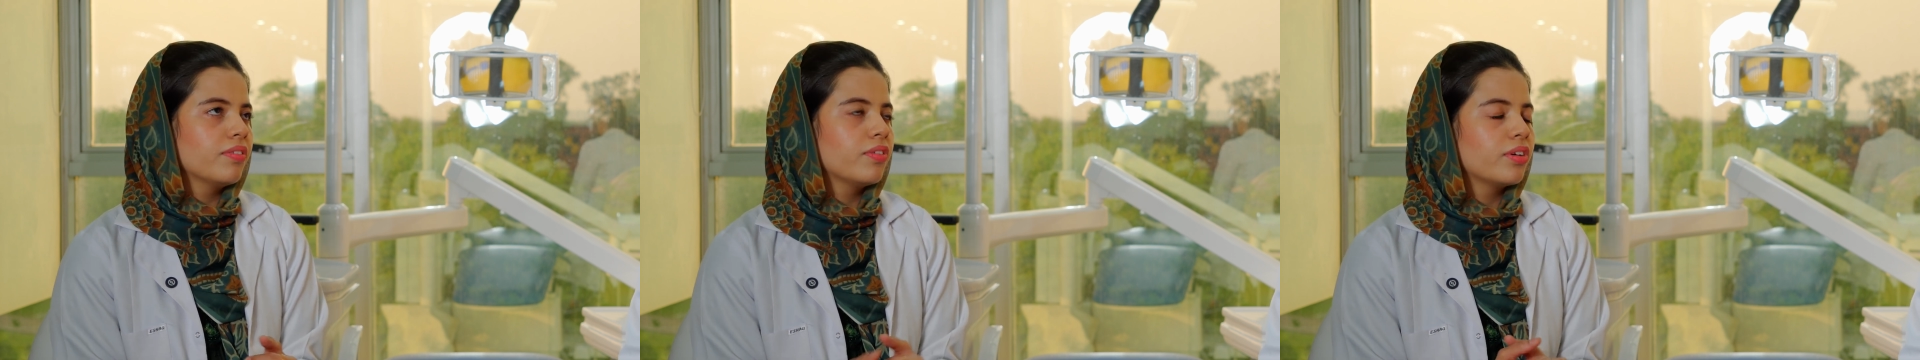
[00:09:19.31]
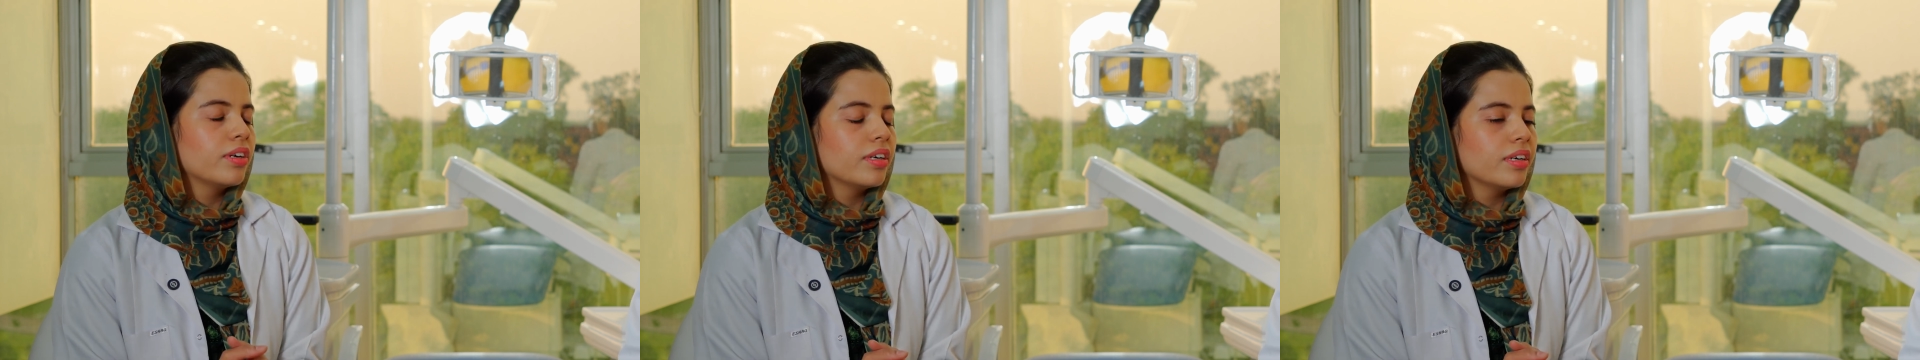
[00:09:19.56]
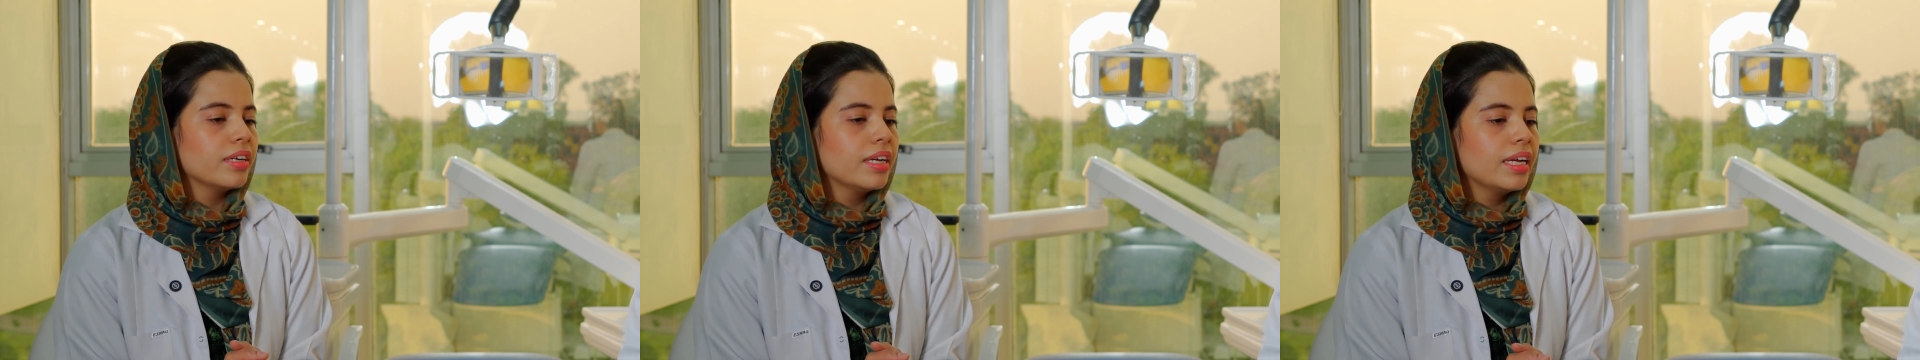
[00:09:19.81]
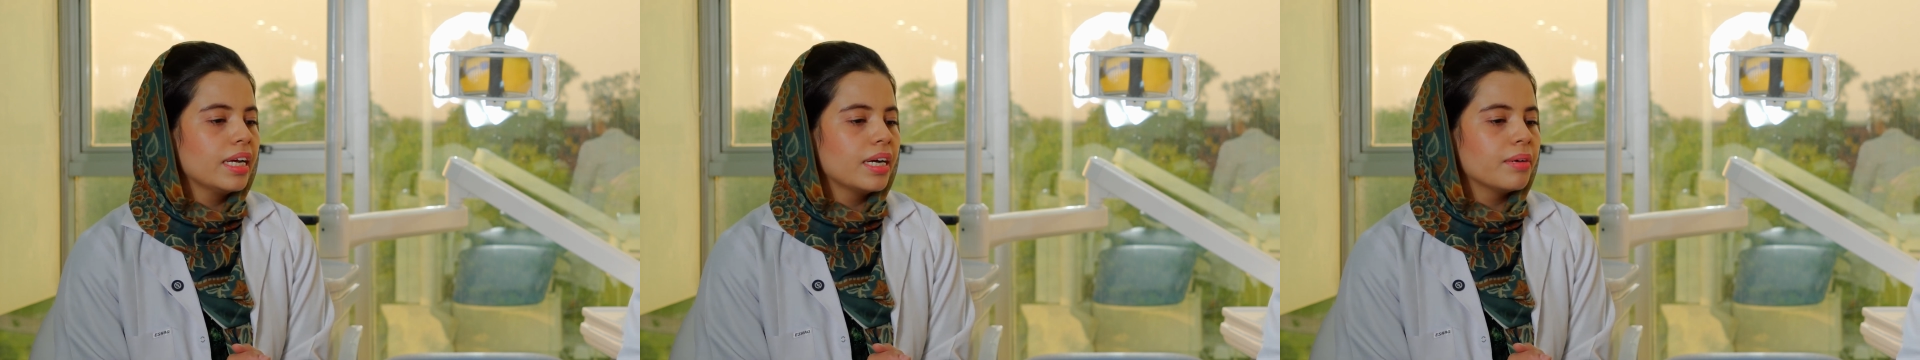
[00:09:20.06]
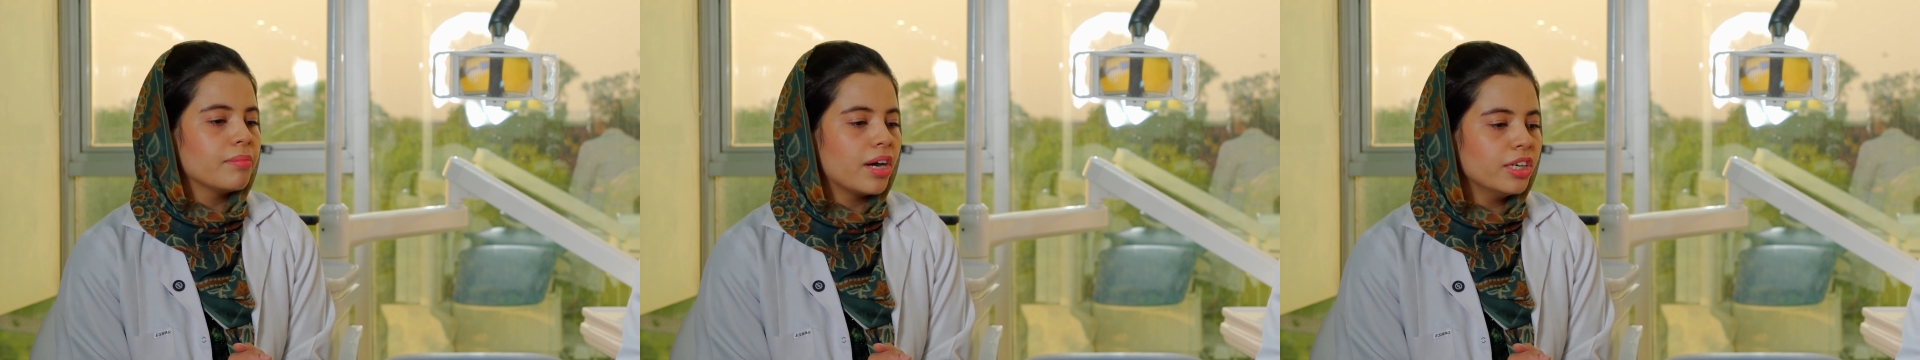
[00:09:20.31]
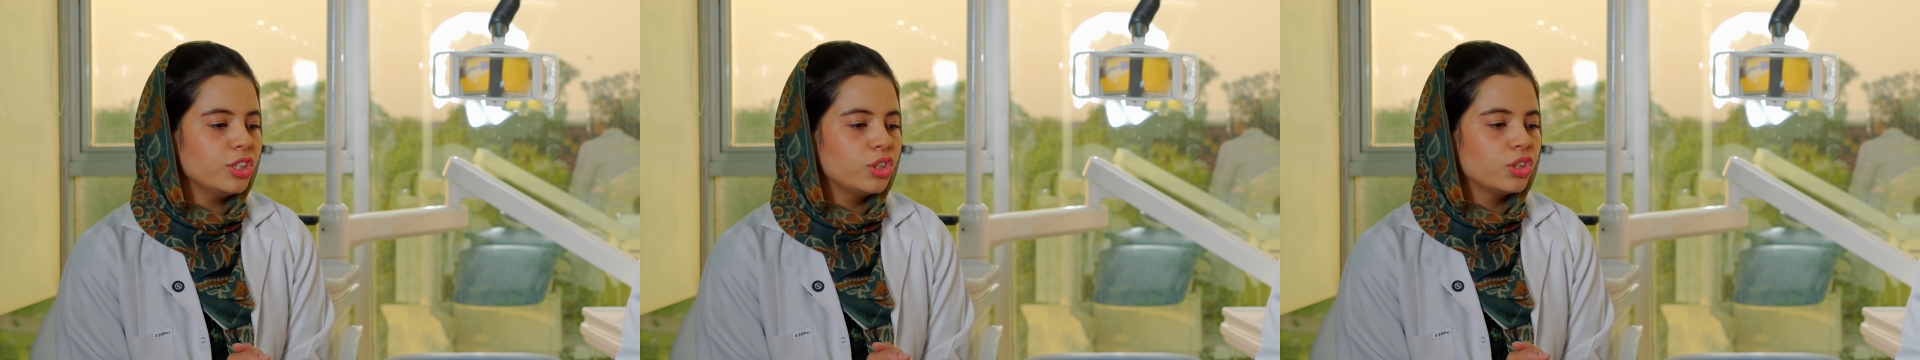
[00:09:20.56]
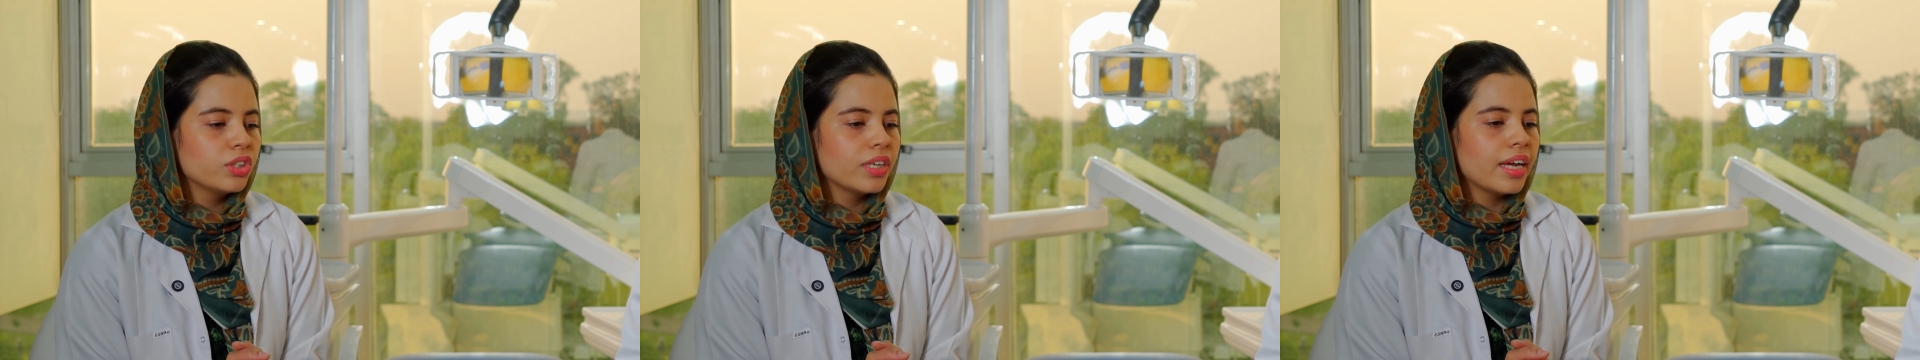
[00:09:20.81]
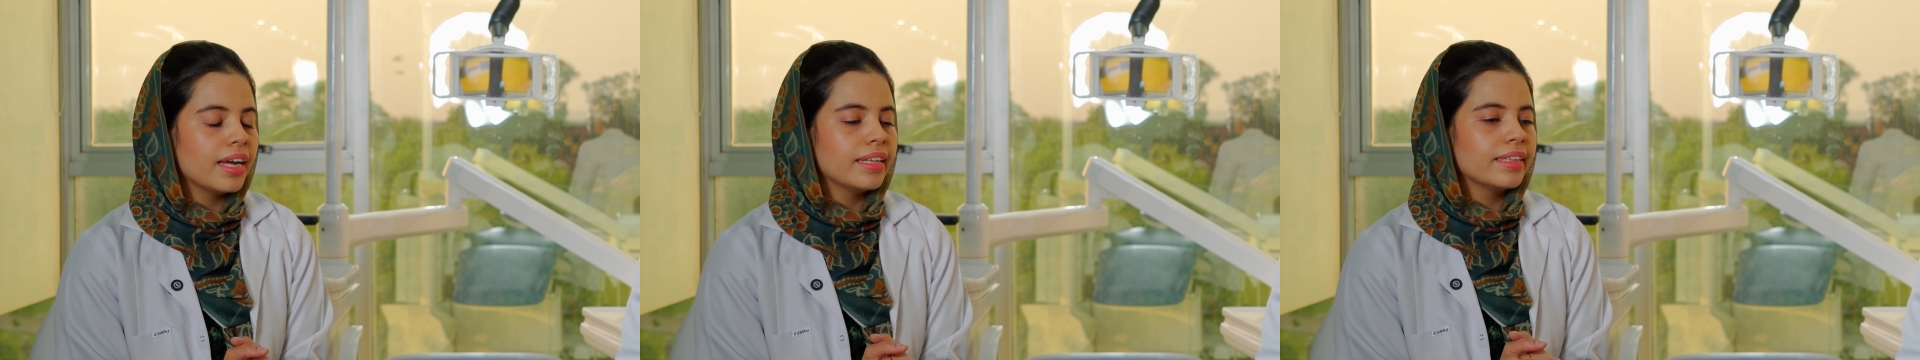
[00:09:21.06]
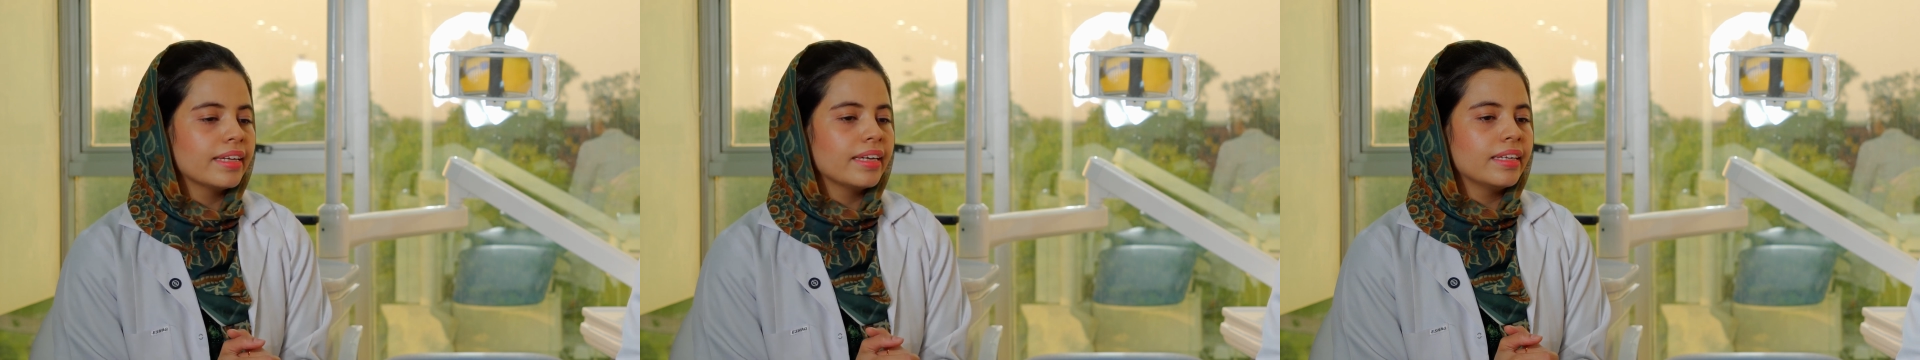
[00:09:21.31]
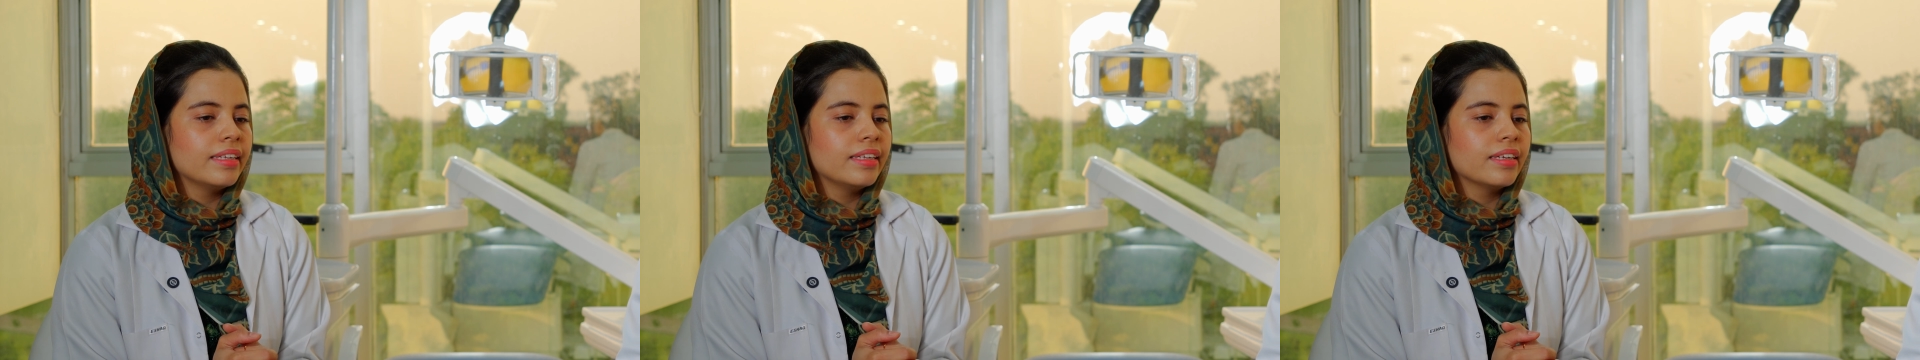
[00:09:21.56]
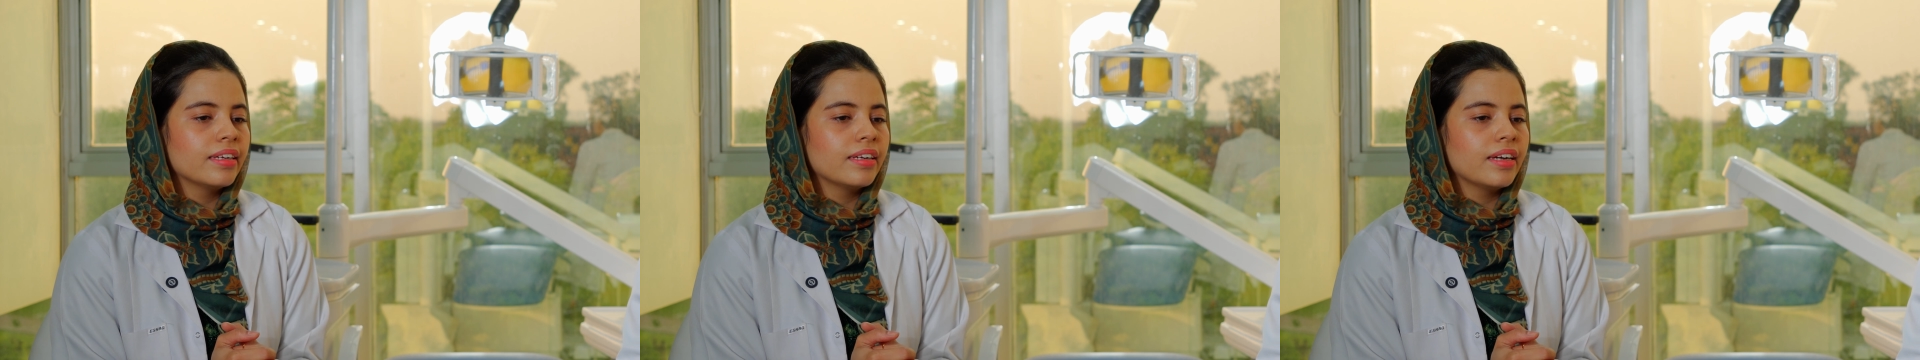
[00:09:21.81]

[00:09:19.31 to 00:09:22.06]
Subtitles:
for March, and then